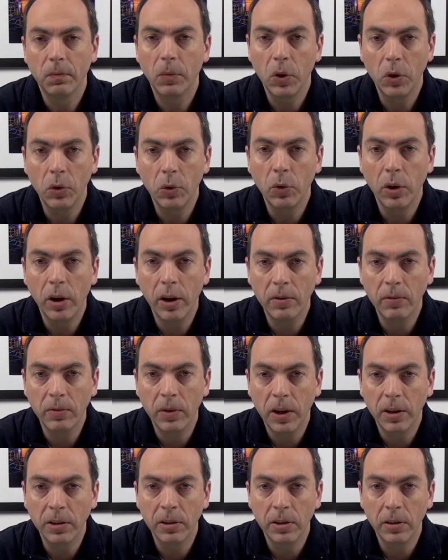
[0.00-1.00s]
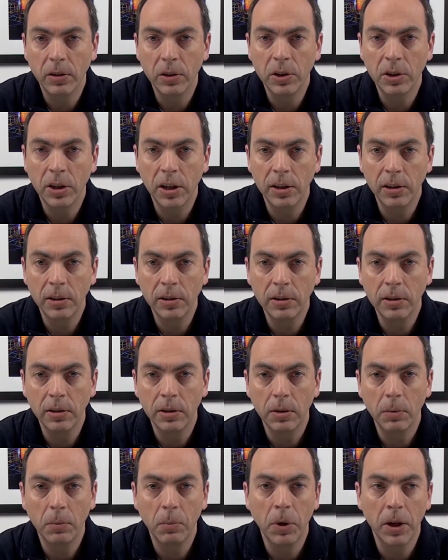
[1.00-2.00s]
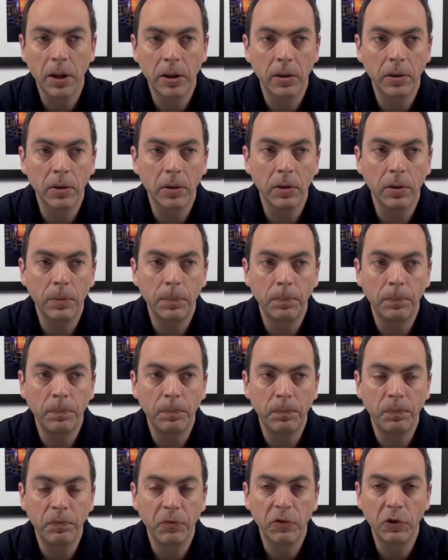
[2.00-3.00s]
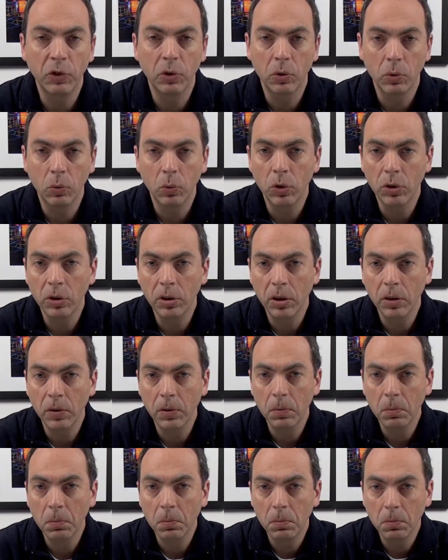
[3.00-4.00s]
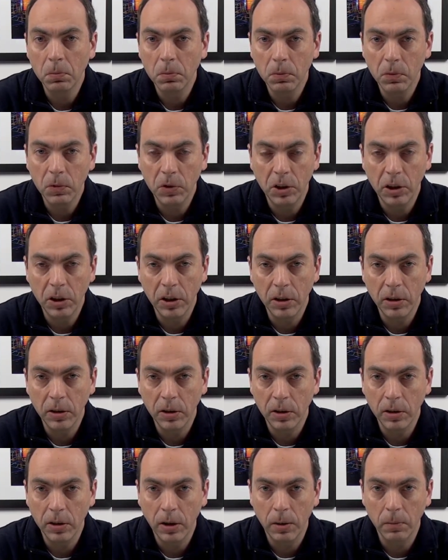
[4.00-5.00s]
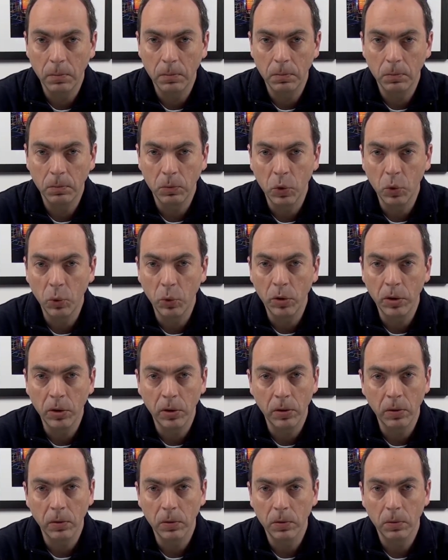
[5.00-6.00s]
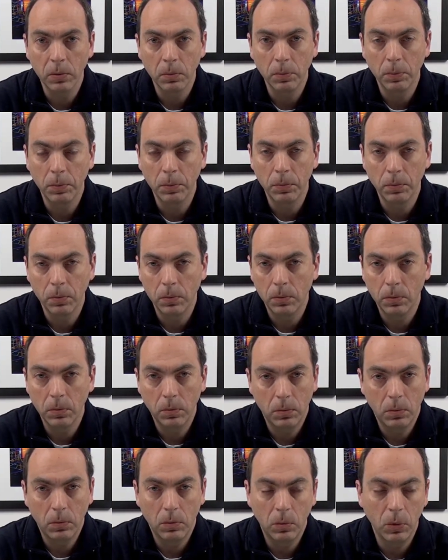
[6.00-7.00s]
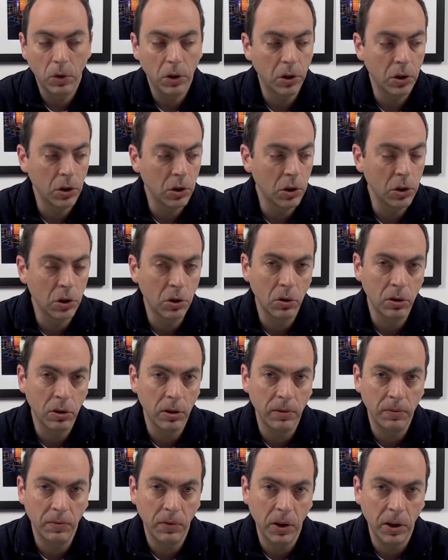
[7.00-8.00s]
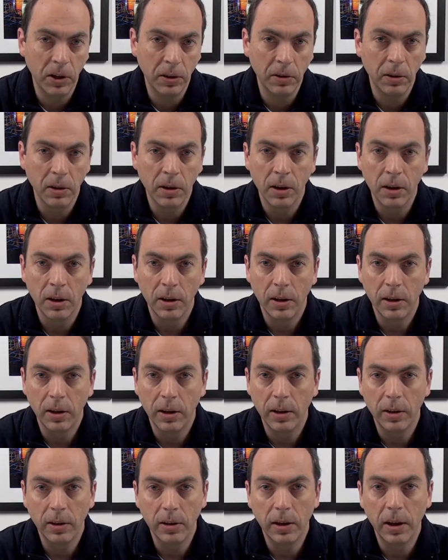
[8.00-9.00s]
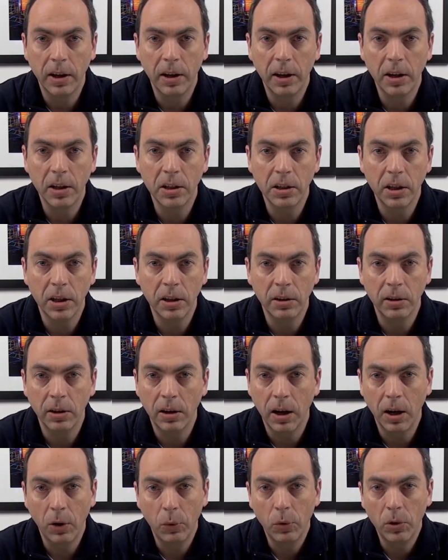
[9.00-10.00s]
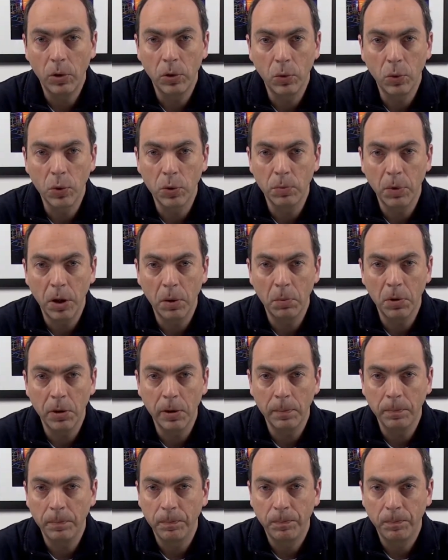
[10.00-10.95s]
you have other results, but for what I think that I'm doing is totally fine. Like I said, I will use maybe